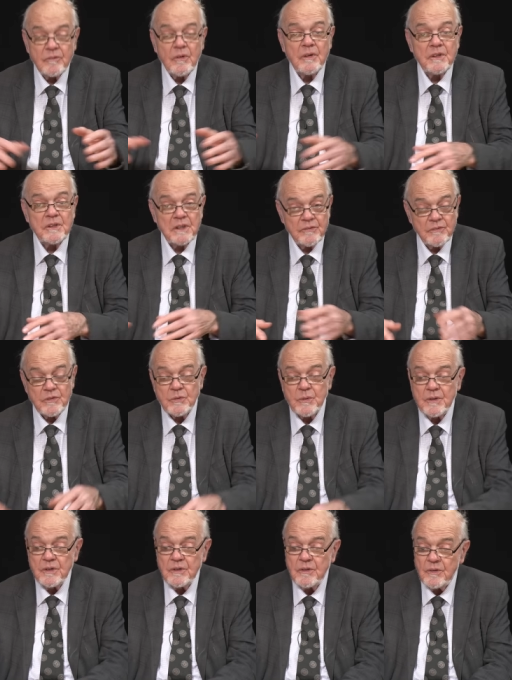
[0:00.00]
known each other for
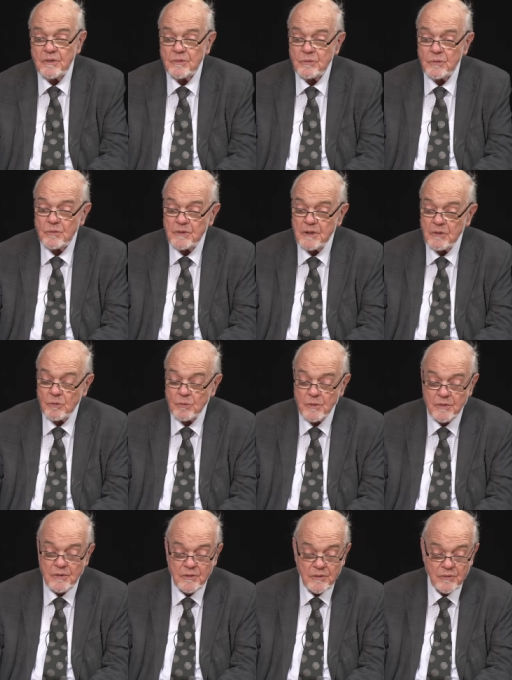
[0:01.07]
20 years, or 10 or
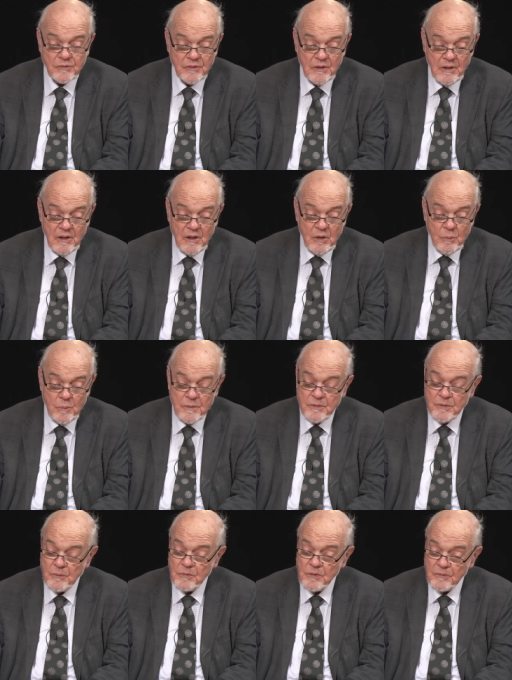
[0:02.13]
20 years, and we
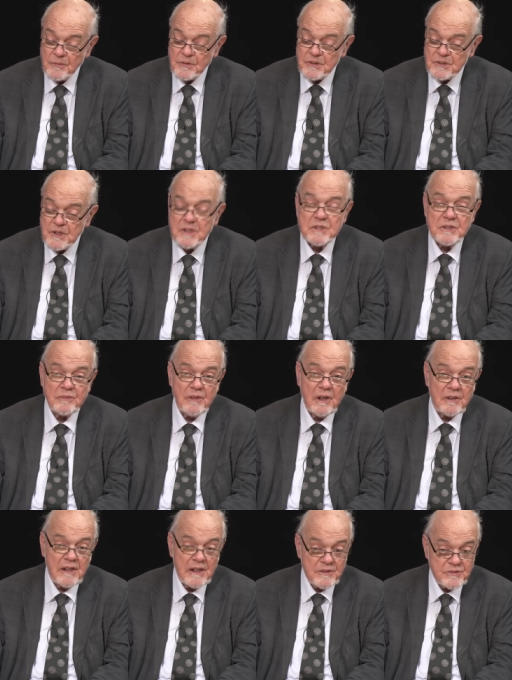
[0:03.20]
do a lot of exchanging
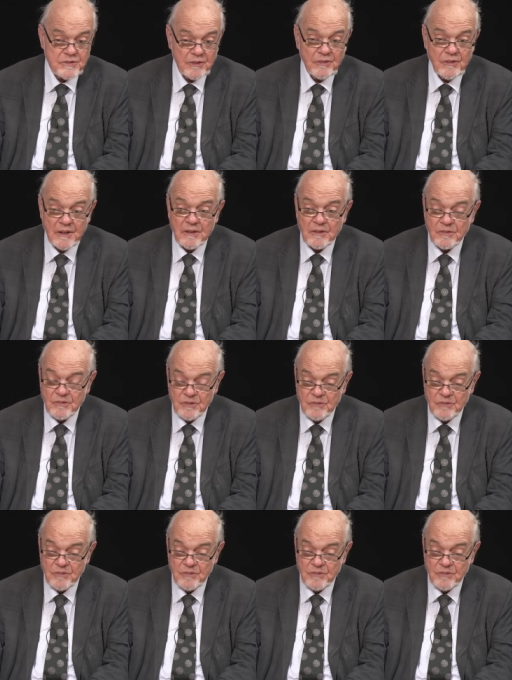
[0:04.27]
on interesting things.